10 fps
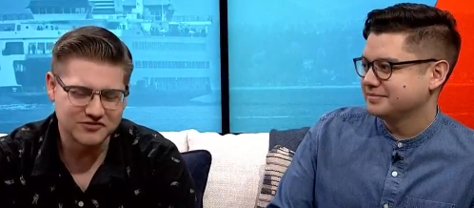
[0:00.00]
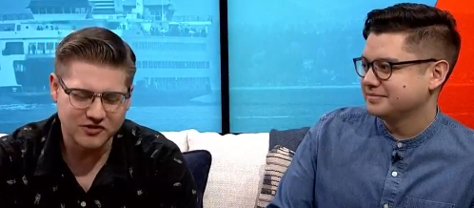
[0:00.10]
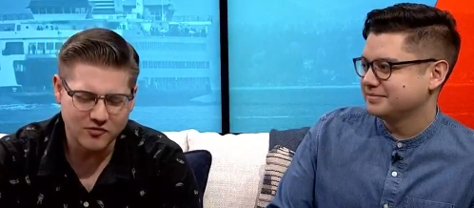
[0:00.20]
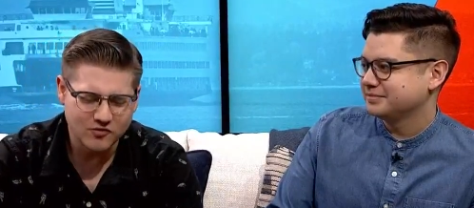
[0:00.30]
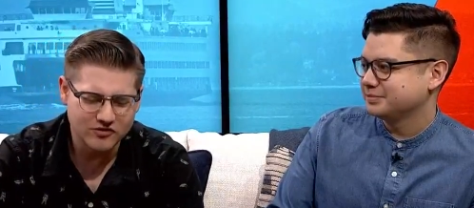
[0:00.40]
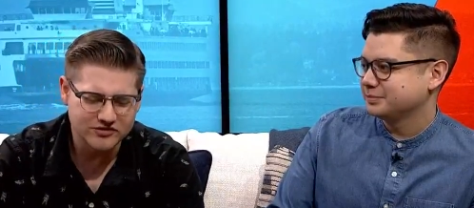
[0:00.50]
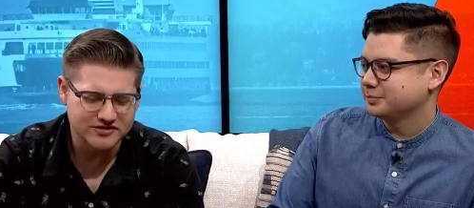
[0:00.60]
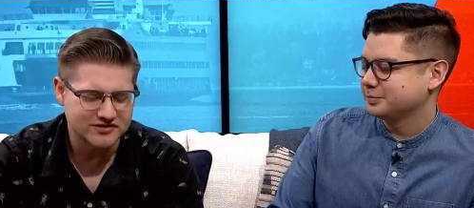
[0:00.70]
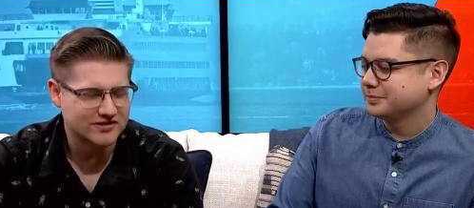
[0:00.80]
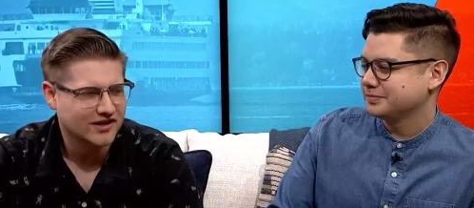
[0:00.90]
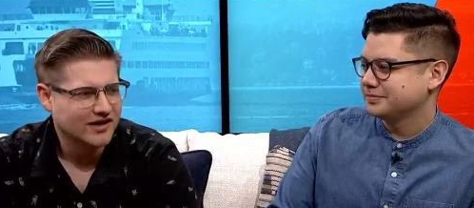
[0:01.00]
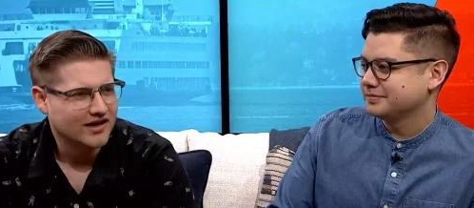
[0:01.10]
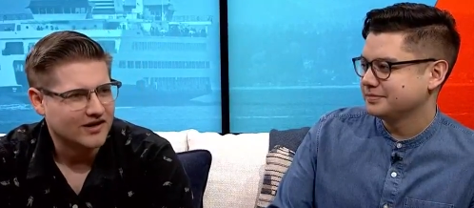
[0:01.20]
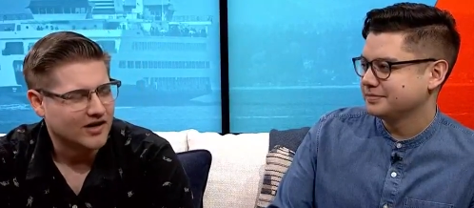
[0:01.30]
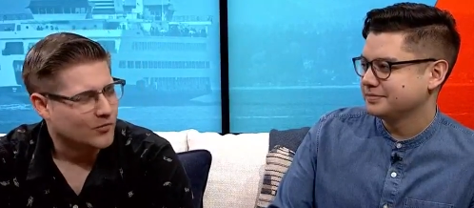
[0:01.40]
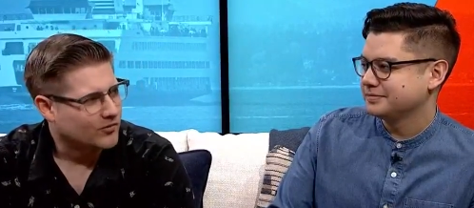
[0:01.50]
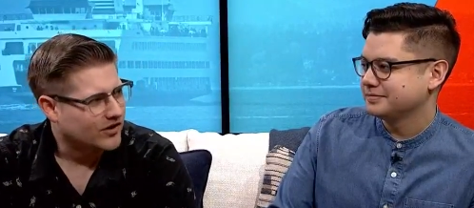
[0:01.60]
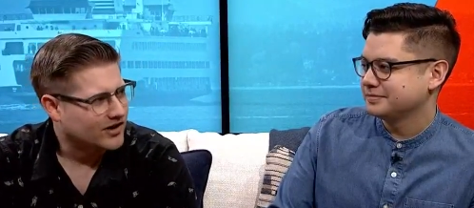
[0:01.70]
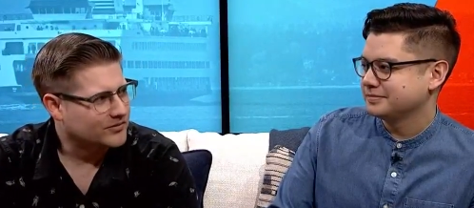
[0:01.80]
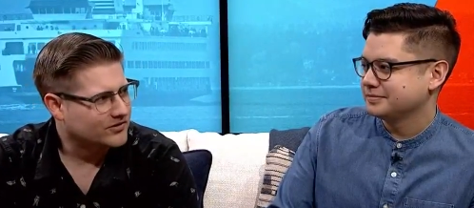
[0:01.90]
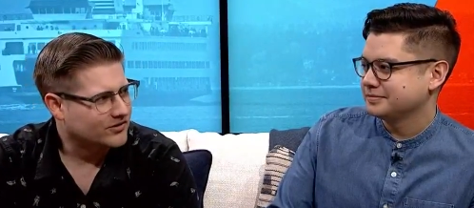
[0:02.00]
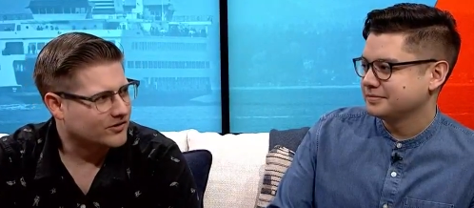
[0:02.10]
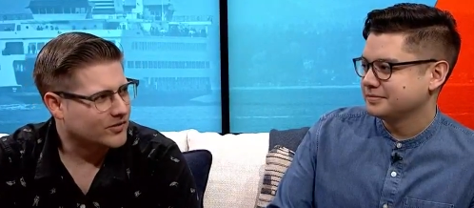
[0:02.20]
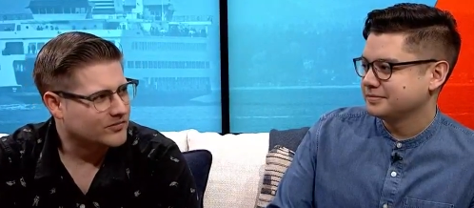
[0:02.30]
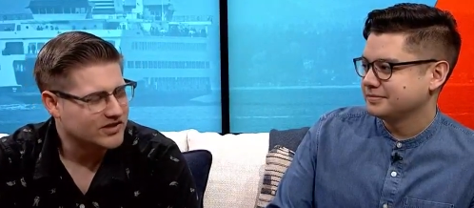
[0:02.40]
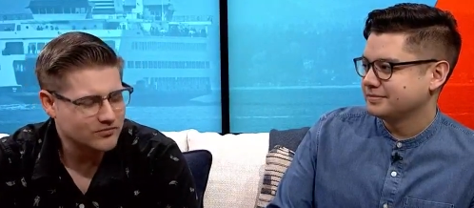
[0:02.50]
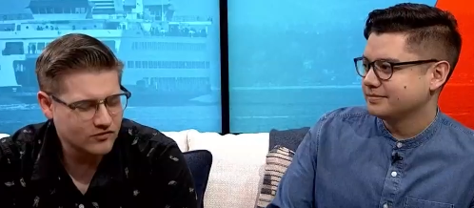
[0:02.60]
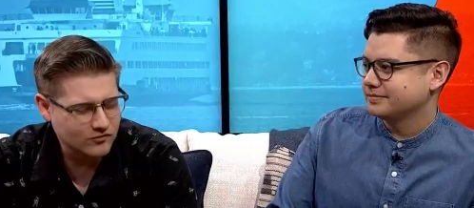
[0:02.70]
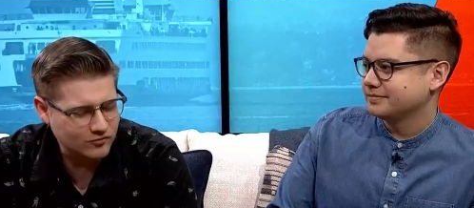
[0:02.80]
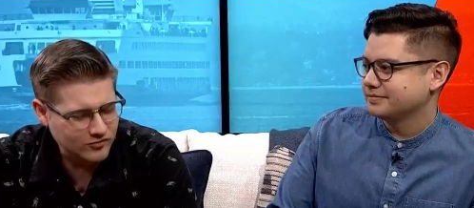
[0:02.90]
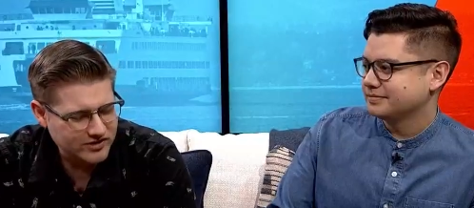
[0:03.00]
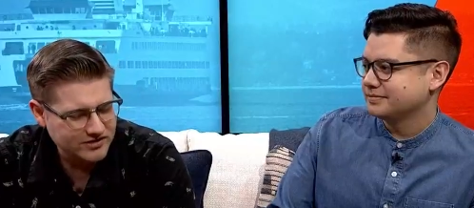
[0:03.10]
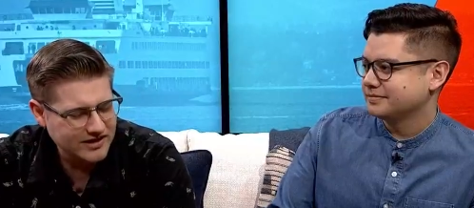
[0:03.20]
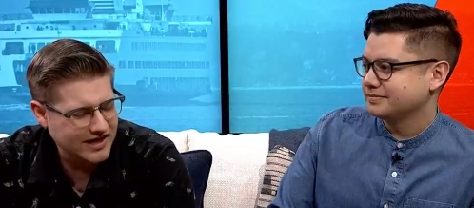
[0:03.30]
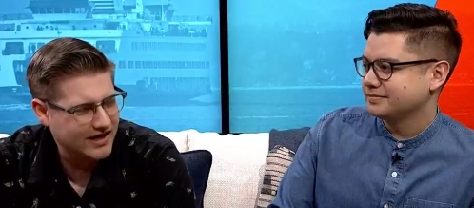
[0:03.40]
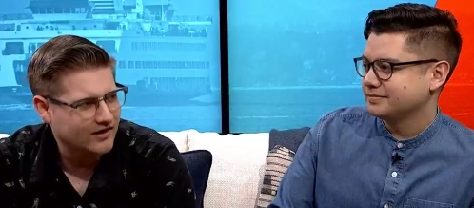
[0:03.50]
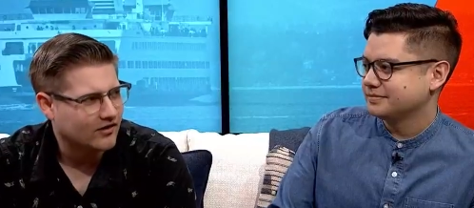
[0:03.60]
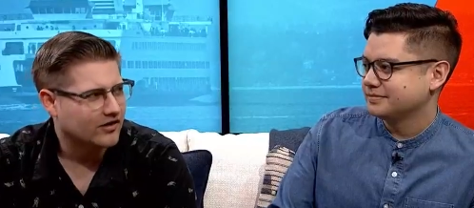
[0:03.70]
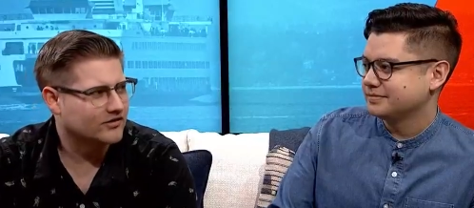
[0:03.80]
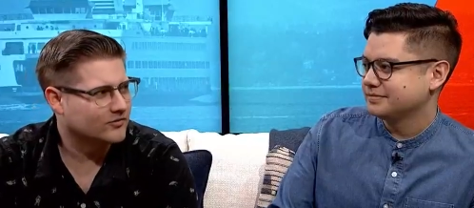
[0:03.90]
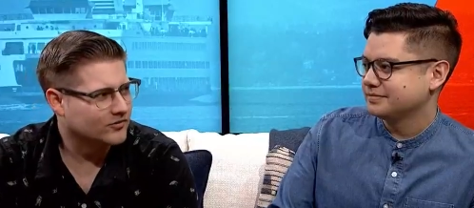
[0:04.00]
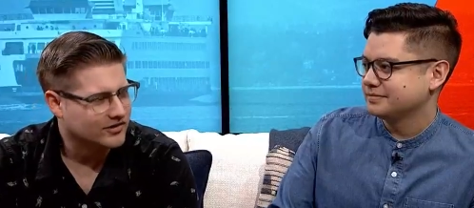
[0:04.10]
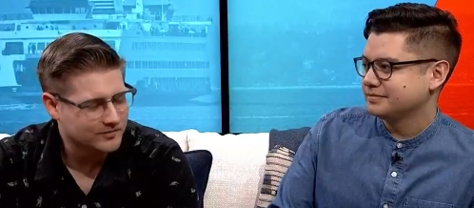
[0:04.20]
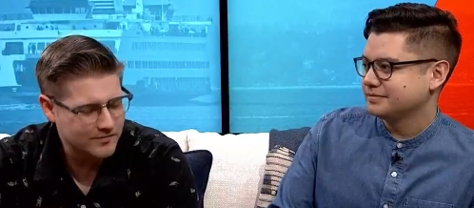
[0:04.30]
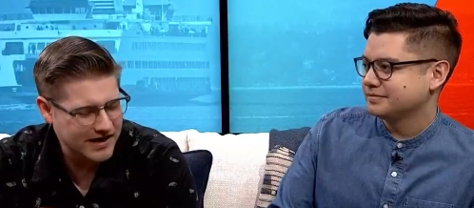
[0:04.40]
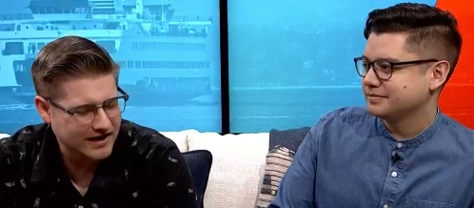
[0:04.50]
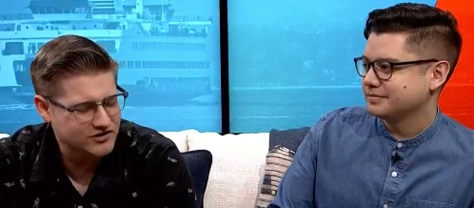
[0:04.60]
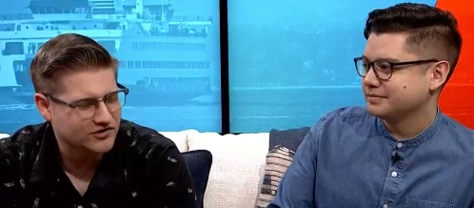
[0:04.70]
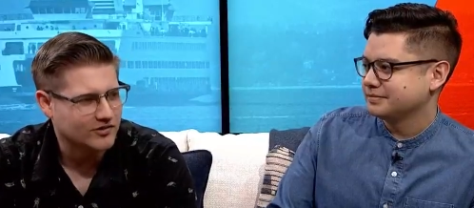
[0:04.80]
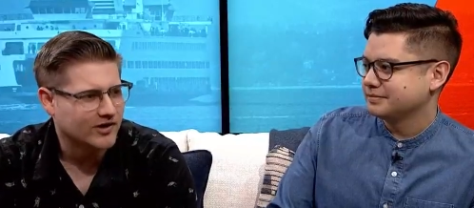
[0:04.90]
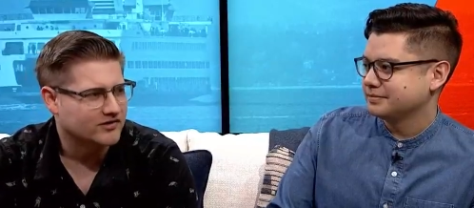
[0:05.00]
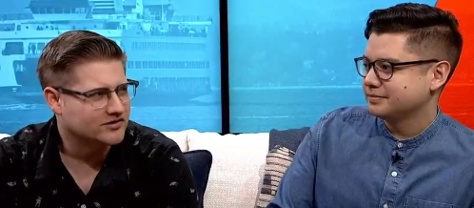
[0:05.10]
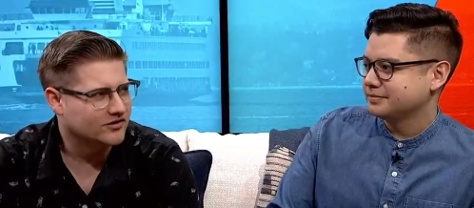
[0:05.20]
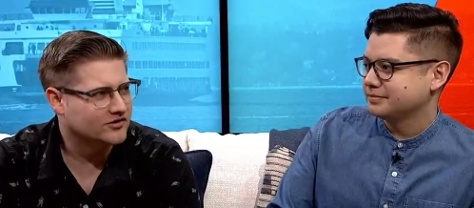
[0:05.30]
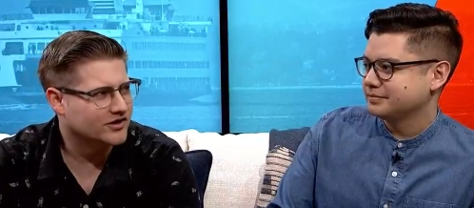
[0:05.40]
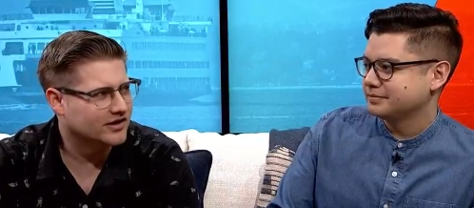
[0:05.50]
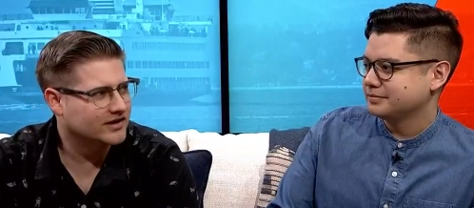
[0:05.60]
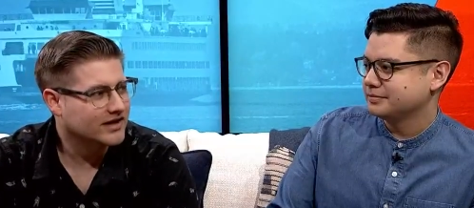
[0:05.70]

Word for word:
Speaker 1: Star Wars is a lot more popular, but people really hang on. They're really passionate about Star Trek.